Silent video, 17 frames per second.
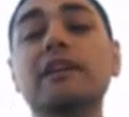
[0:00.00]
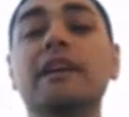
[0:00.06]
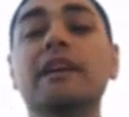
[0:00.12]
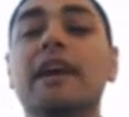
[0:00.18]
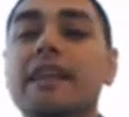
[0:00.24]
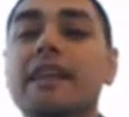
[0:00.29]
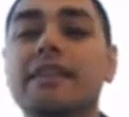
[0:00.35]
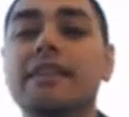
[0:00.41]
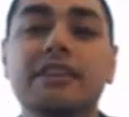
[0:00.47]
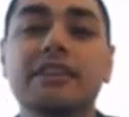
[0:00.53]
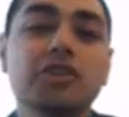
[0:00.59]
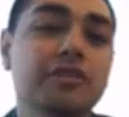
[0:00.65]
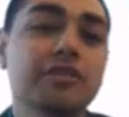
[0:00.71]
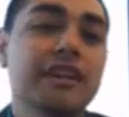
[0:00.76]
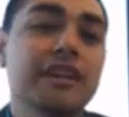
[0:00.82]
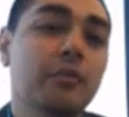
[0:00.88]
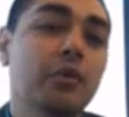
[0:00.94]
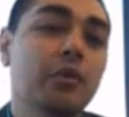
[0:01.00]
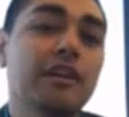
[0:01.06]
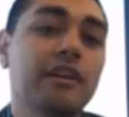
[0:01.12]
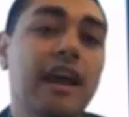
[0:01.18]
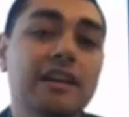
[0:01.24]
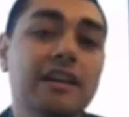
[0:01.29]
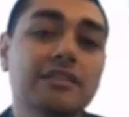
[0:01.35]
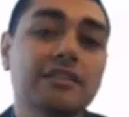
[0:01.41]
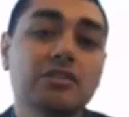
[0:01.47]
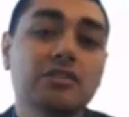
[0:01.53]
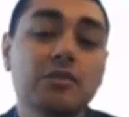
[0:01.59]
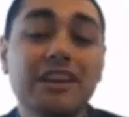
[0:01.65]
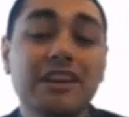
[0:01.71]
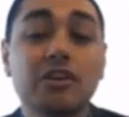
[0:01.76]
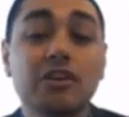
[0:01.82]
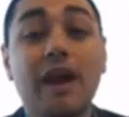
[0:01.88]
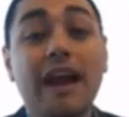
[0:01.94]
and then your network has to
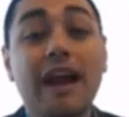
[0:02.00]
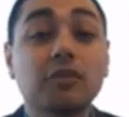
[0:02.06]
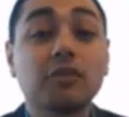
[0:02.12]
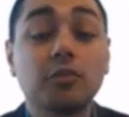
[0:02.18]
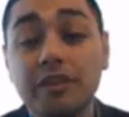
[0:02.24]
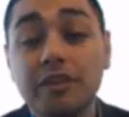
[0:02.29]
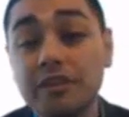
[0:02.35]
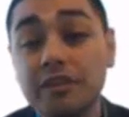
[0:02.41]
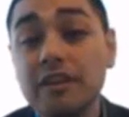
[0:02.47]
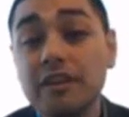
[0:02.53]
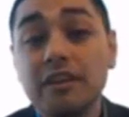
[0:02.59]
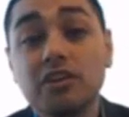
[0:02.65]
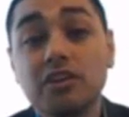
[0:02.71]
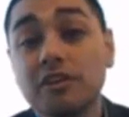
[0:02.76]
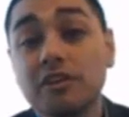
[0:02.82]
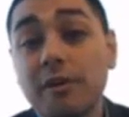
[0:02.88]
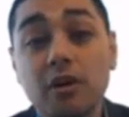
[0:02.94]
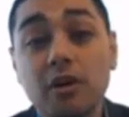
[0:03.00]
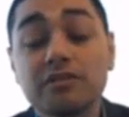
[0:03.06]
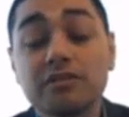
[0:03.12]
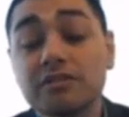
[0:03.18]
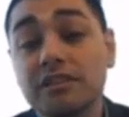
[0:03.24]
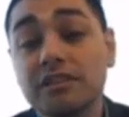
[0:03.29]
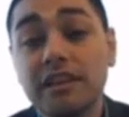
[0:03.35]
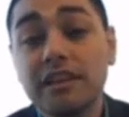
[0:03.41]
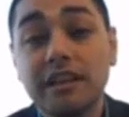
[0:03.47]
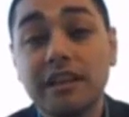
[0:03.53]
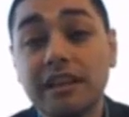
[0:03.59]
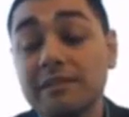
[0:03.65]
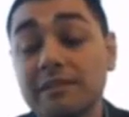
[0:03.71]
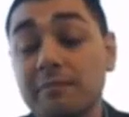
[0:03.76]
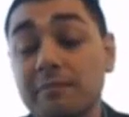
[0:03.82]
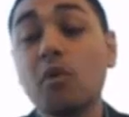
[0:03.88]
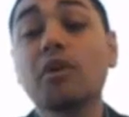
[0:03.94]
interact with your posts to get
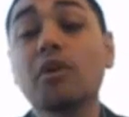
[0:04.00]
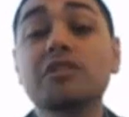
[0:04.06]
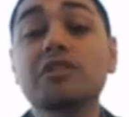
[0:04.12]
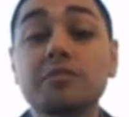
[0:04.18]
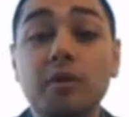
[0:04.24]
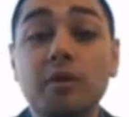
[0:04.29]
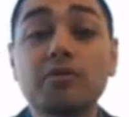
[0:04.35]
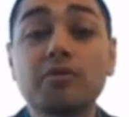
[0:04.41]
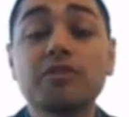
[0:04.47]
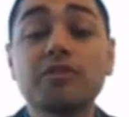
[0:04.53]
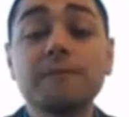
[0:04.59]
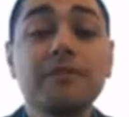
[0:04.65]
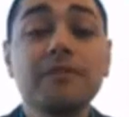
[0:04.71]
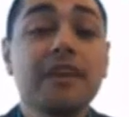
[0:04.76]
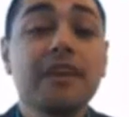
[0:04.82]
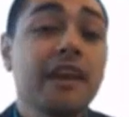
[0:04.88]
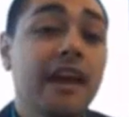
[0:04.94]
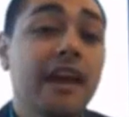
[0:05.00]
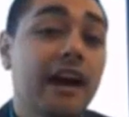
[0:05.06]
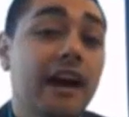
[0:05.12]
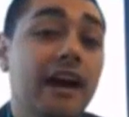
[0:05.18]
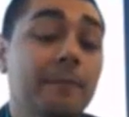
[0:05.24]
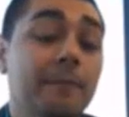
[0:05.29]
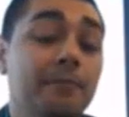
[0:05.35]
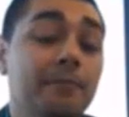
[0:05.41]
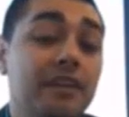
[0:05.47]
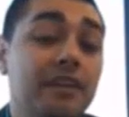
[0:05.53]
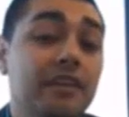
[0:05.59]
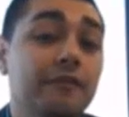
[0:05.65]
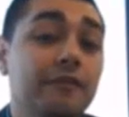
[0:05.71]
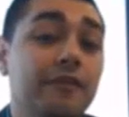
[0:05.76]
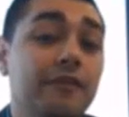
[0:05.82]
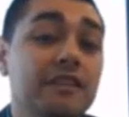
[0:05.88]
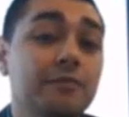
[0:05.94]
any more exposure. And
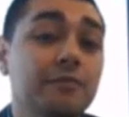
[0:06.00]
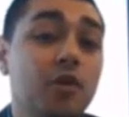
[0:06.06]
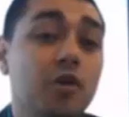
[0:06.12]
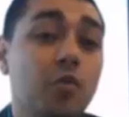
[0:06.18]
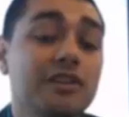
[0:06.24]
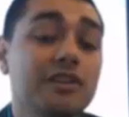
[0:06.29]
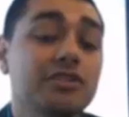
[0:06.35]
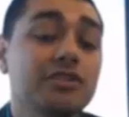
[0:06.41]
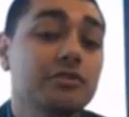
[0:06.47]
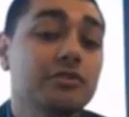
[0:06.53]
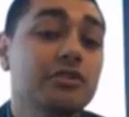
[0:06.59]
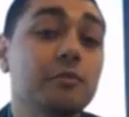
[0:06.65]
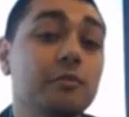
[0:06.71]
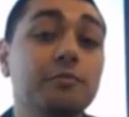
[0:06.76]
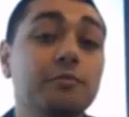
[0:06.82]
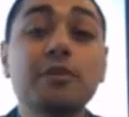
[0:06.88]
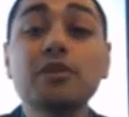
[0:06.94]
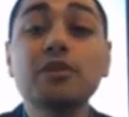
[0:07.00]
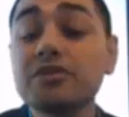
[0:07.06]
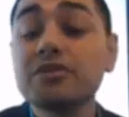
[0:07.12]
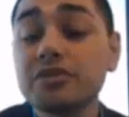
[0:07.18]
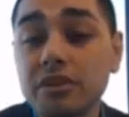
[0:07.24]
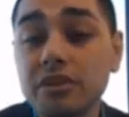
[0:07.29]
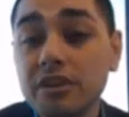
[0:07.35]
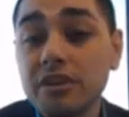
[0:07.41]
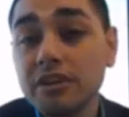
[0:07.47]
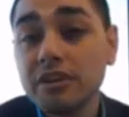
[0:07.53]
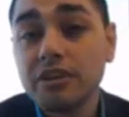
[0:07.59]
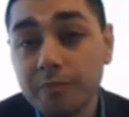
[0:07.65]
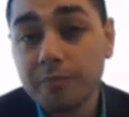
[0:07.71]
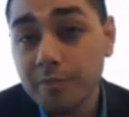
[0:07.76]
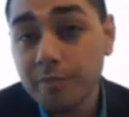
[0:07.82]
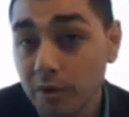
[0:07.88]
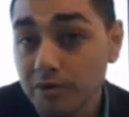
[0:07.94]
then Facebook wants you to boost
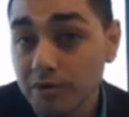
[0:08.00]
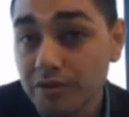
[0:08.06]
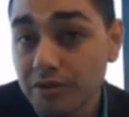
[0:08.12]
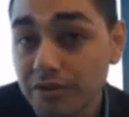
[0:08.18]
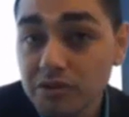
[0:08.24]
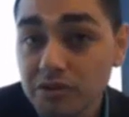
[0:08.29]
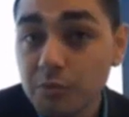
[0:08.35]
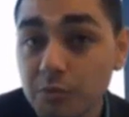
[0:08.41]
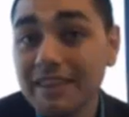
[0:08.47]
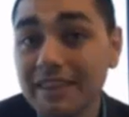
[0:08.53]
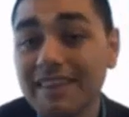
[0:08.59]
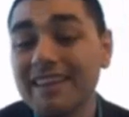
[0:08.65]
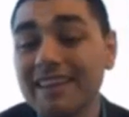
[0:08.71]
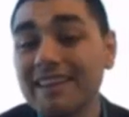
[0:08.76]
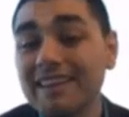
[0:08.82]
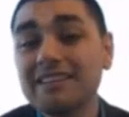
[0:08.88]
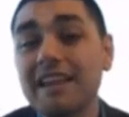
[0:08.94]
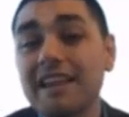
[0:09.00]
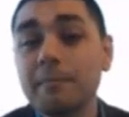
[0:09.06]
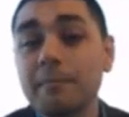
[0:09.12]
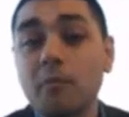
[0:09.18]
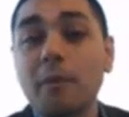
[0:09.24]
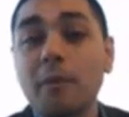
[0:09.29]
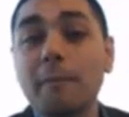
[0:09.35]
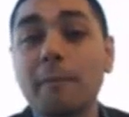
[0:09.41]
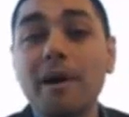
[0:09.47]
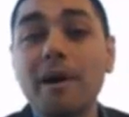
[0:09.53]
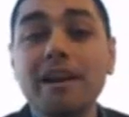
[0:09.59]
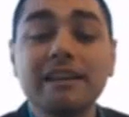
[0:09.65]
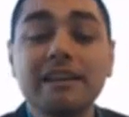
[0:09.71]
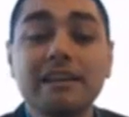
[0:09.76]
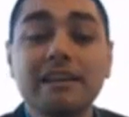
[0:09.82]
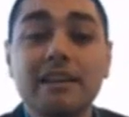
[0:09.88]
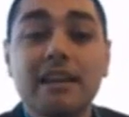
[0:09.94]
your posts, so this way they can get more
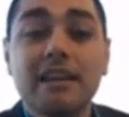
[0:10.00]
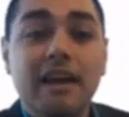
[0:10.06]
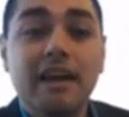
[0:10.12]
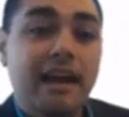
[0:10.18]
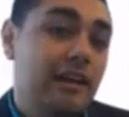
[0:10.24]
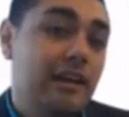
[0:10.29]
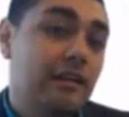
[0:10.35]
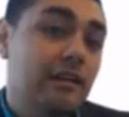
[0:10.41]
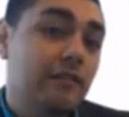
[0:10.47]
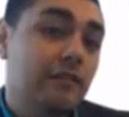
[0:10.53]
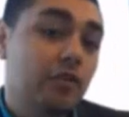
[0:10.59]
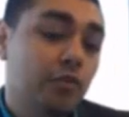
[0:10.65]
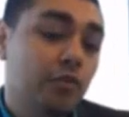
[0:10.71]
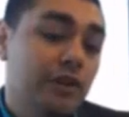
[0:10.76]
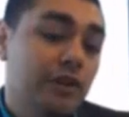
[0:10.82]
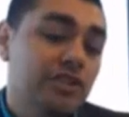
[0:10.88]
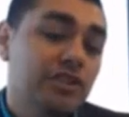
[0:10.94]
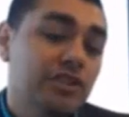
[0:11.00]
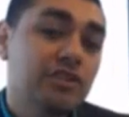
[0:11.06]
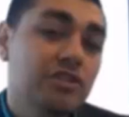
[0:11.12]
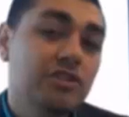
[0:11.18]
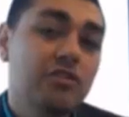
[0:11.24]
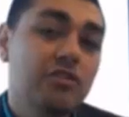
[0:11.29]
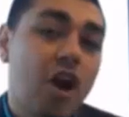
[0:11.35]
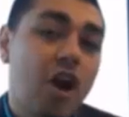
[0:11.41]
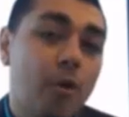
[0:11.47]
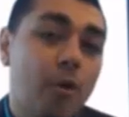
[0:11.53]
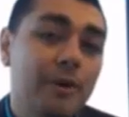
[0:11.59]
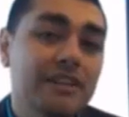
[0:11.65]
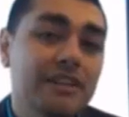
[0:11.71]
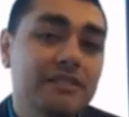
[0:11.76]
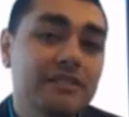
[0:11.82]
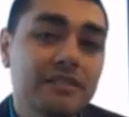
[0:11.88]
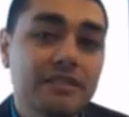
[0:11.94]
money out of reaching to your already
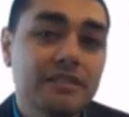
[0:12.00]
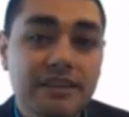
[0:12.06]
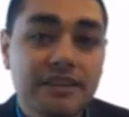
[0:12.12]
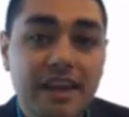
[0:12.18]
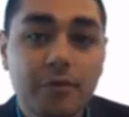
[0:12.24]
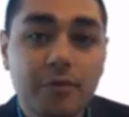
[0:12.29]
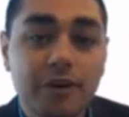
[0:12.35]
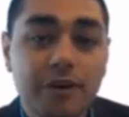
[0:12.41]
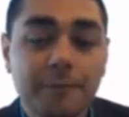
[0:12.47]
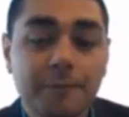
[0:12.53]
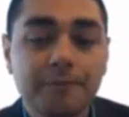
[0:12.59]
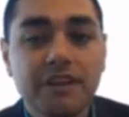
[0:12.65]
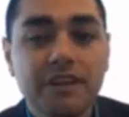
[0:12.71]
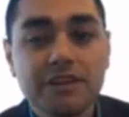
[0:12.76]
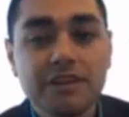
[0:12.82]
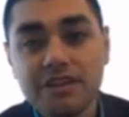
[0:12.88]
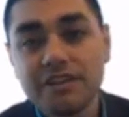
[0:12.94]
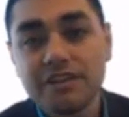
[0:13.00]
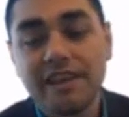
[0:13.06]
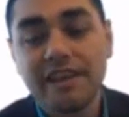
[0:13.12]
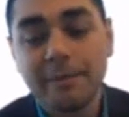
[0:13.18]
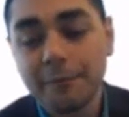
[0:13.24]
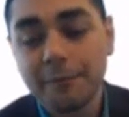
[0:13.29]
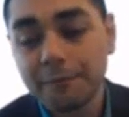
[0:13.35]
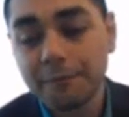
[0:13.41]
existing network. Here's an example.